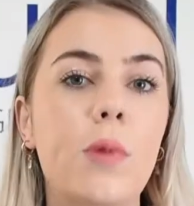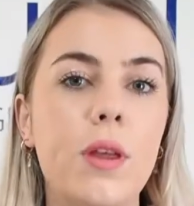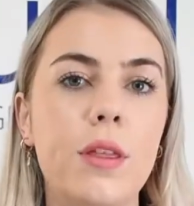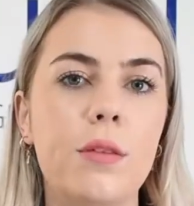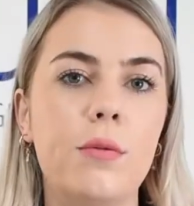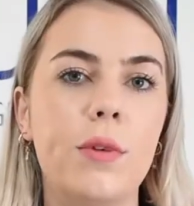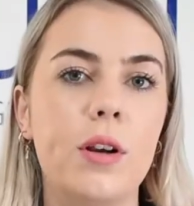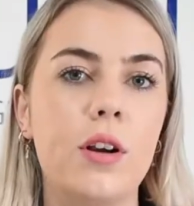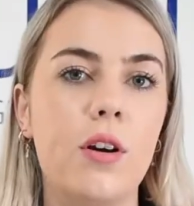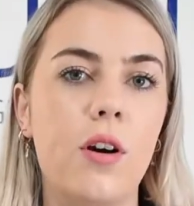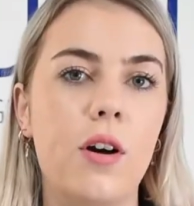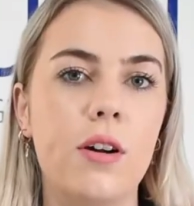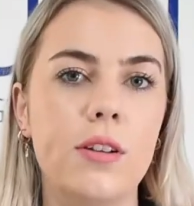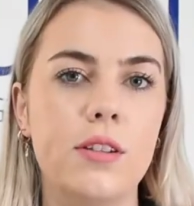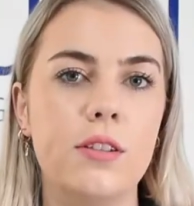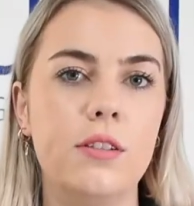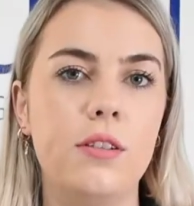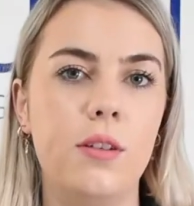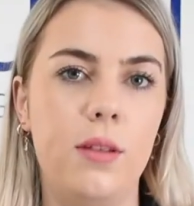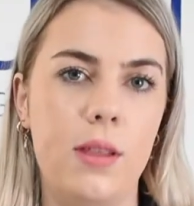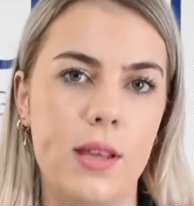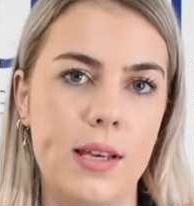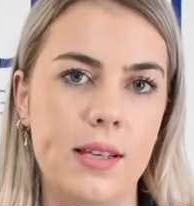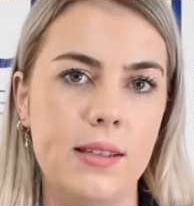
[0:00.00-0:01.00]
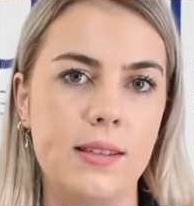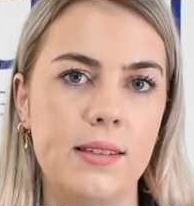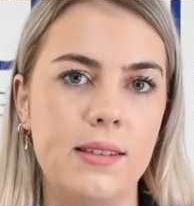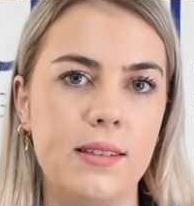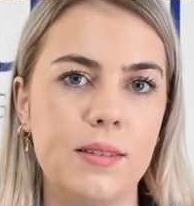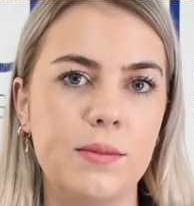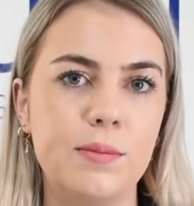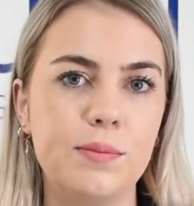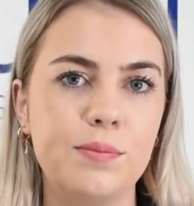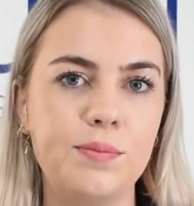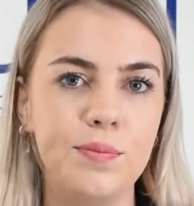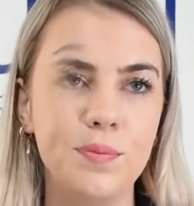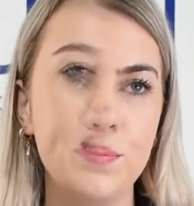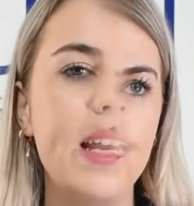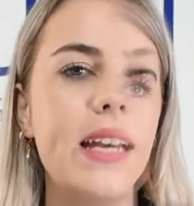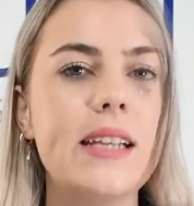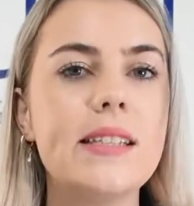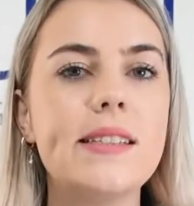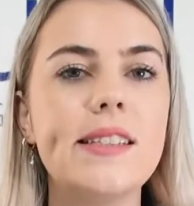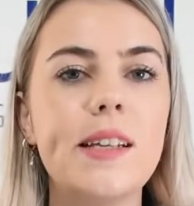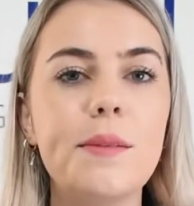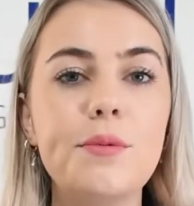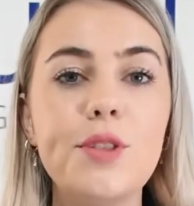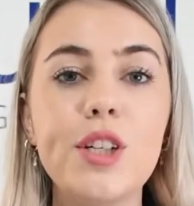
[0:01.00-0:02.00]
with regards to this.
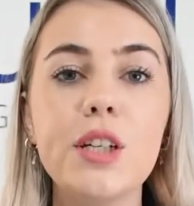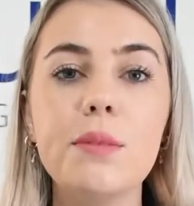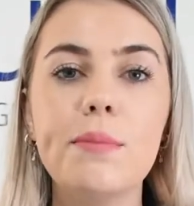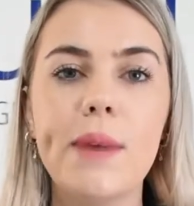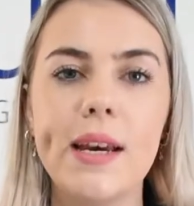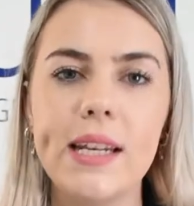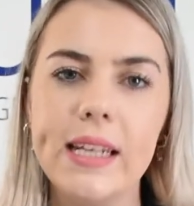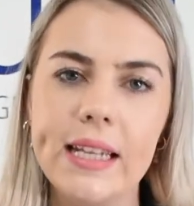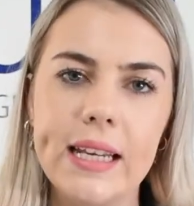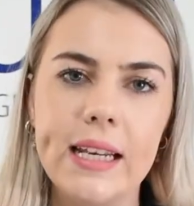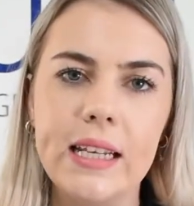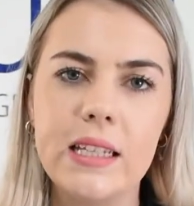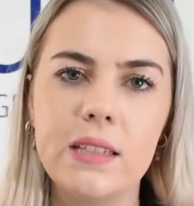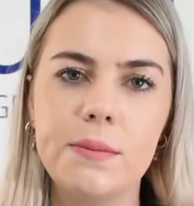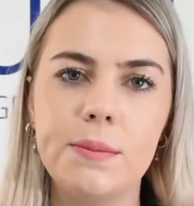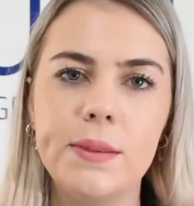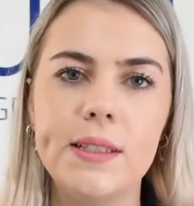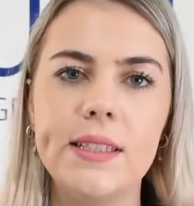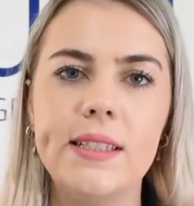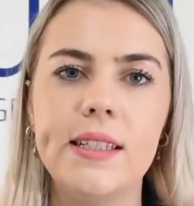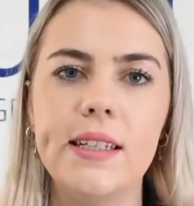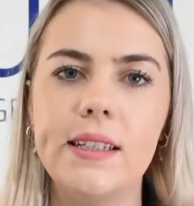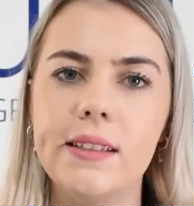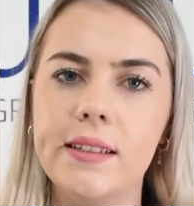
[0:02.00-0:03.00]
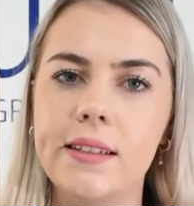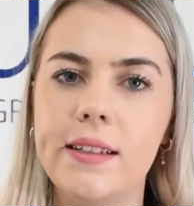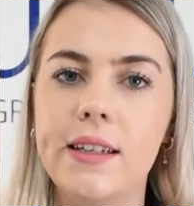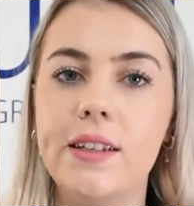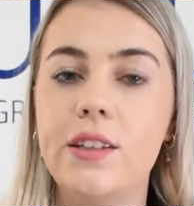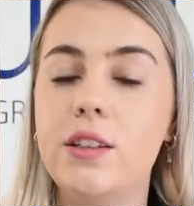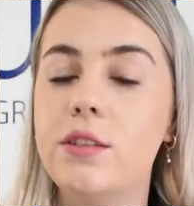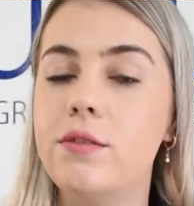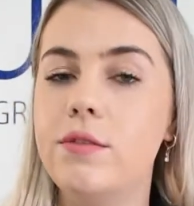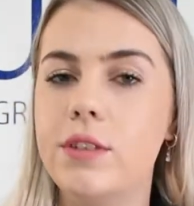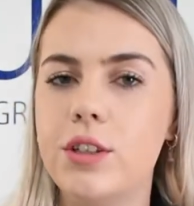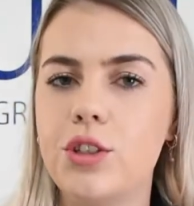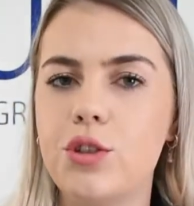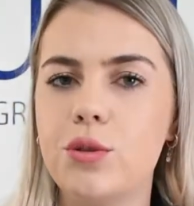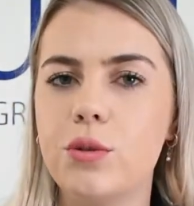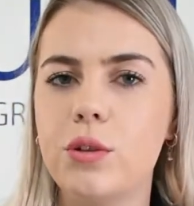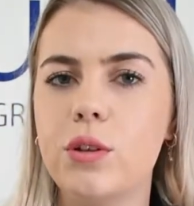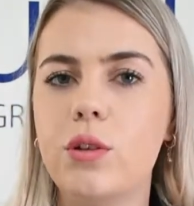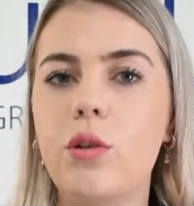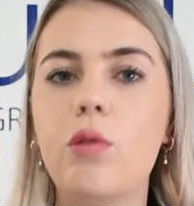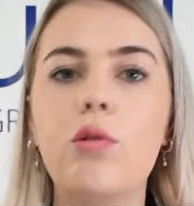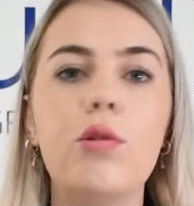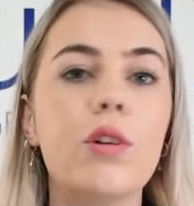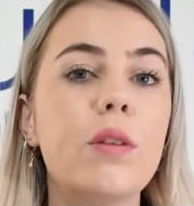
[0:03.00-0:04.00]
A subject matter expert is an
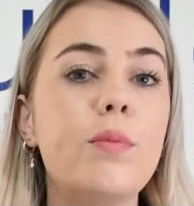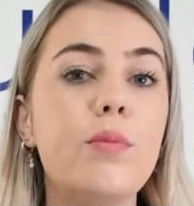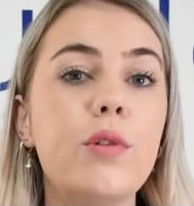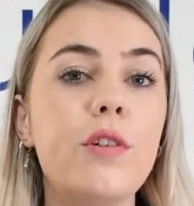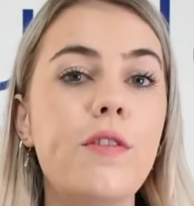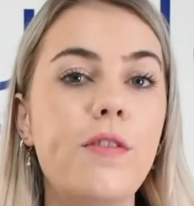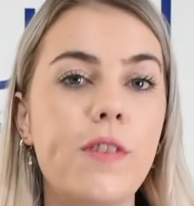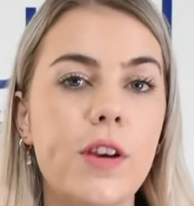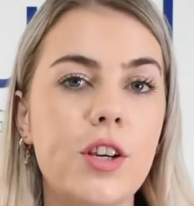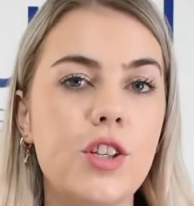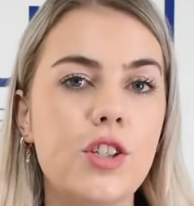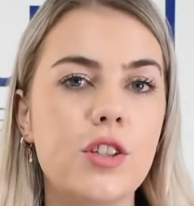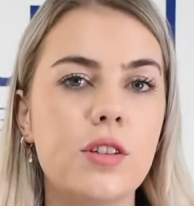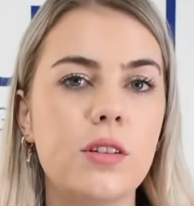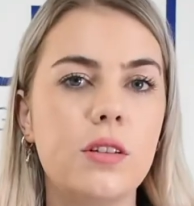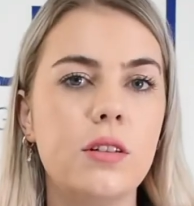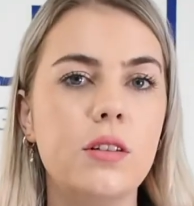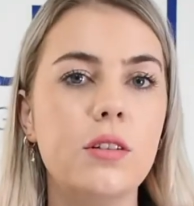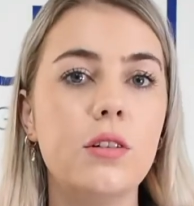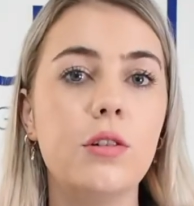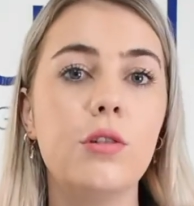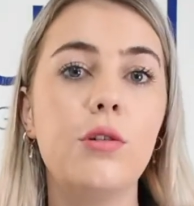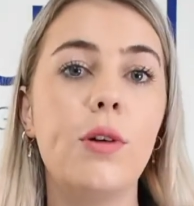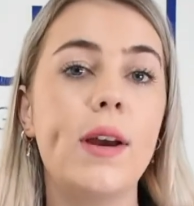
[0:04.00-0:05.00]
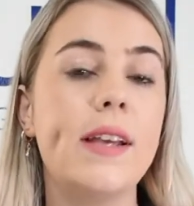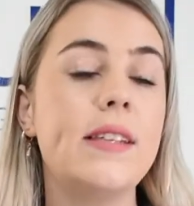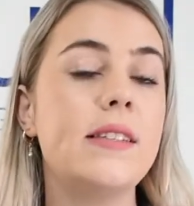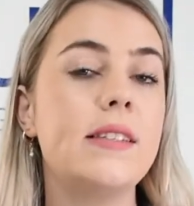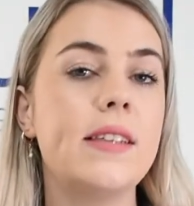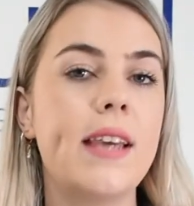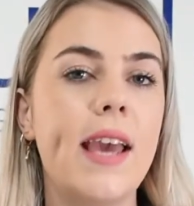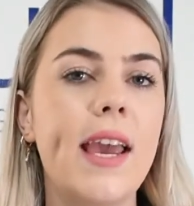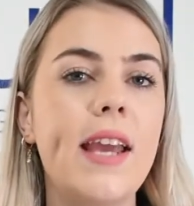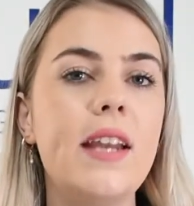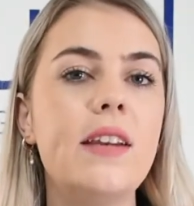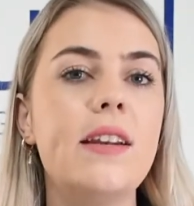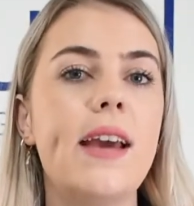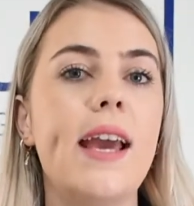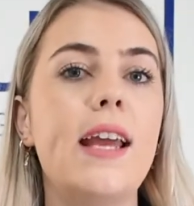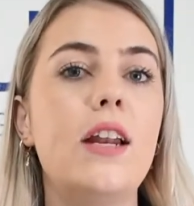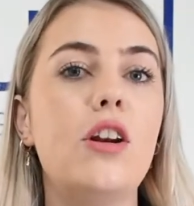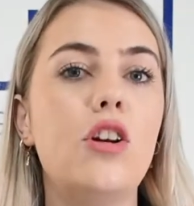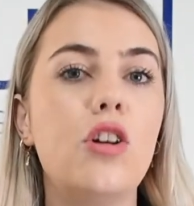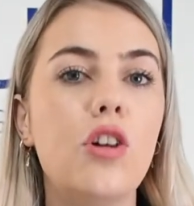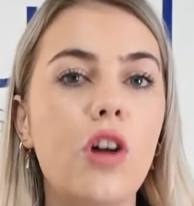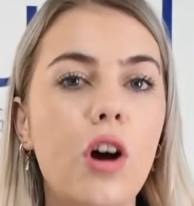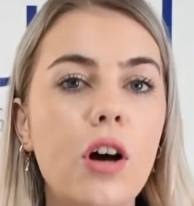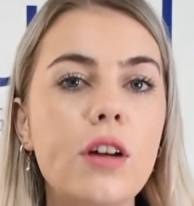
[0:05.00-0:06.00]
individual or a professional who has gained a
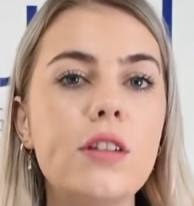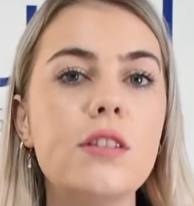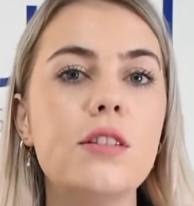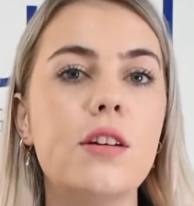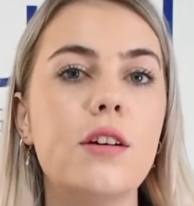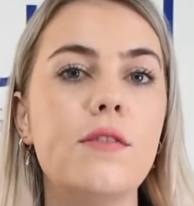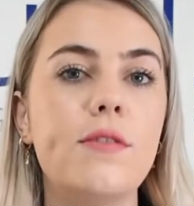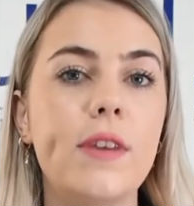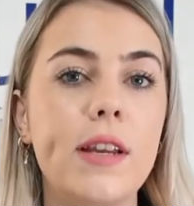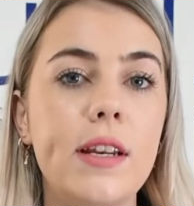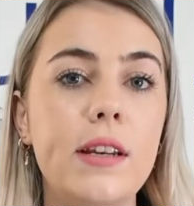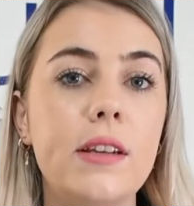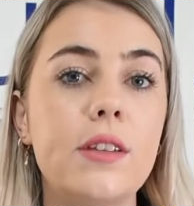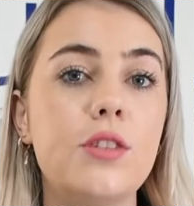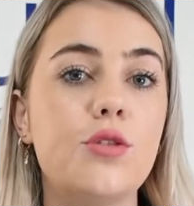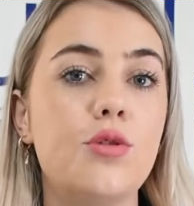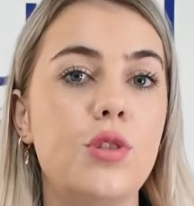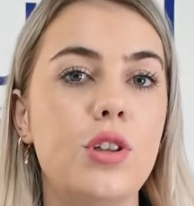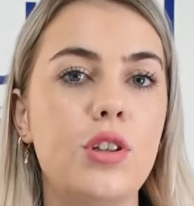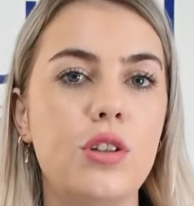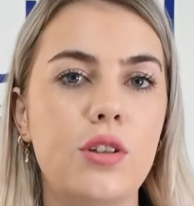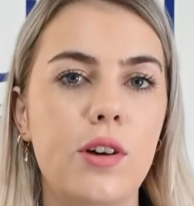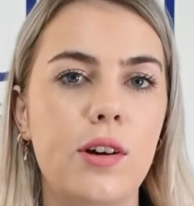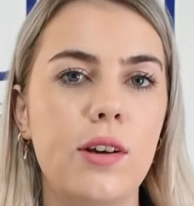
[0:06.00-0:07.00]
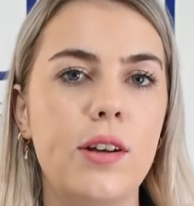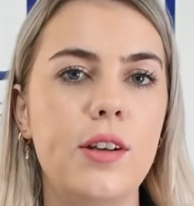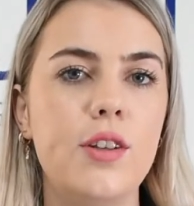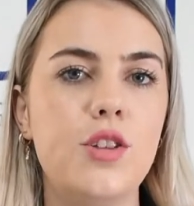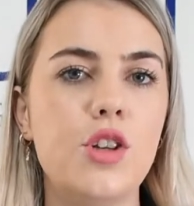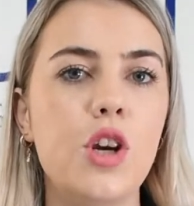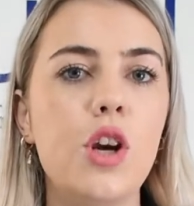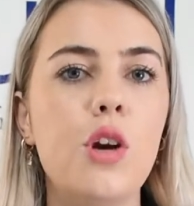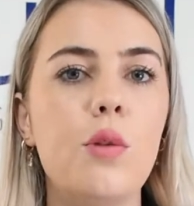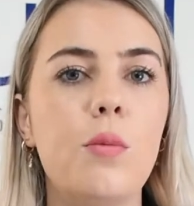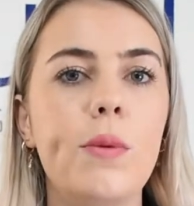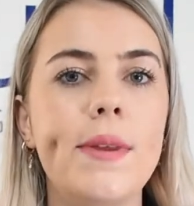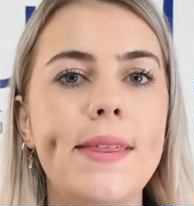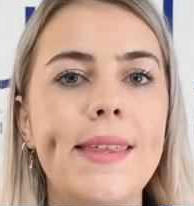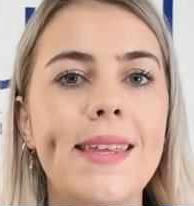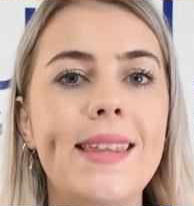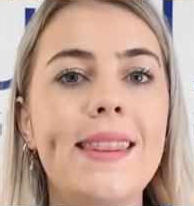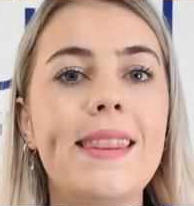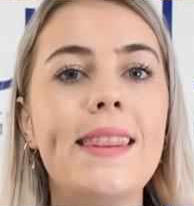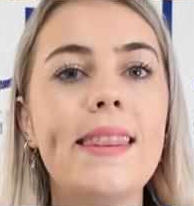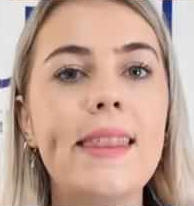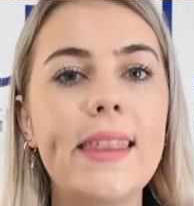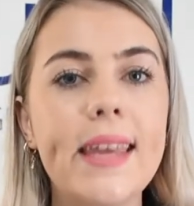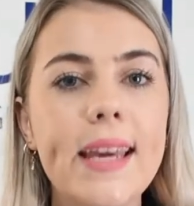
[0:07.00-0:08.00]
lot of industry knowledge
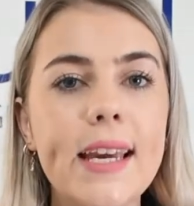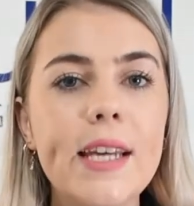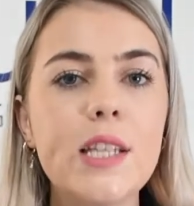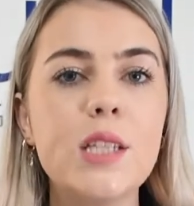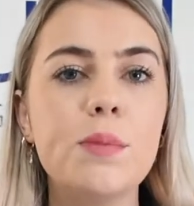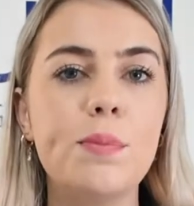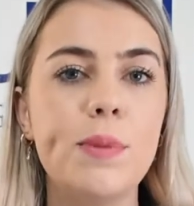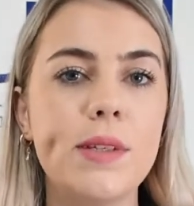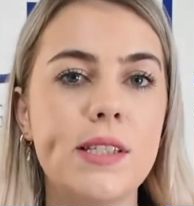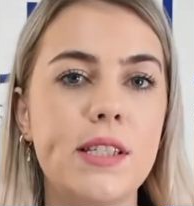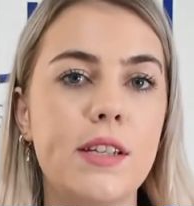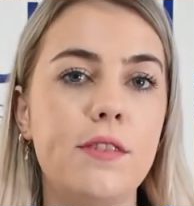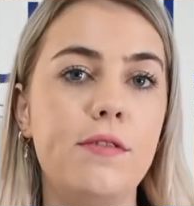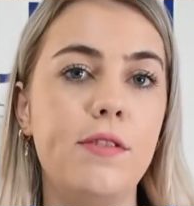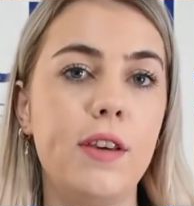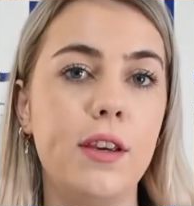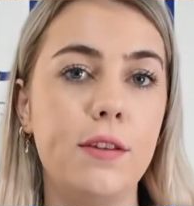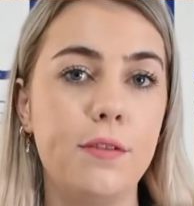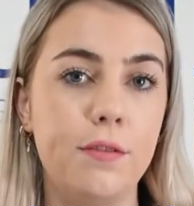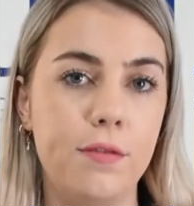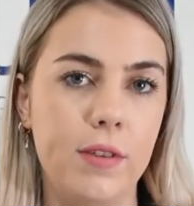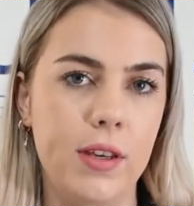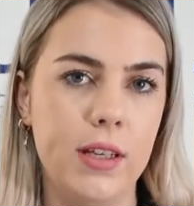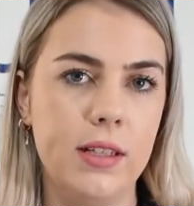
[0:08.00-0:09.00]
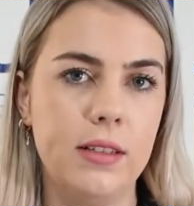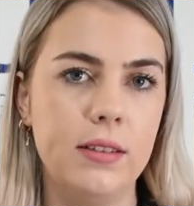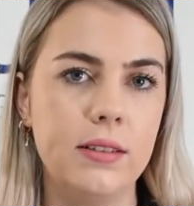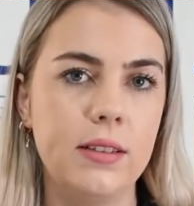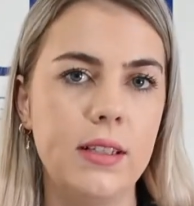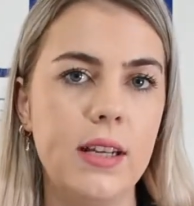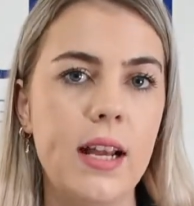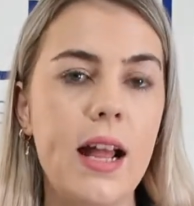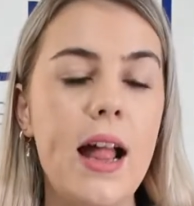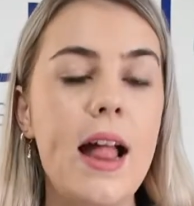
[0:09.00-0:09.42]
within their specific field.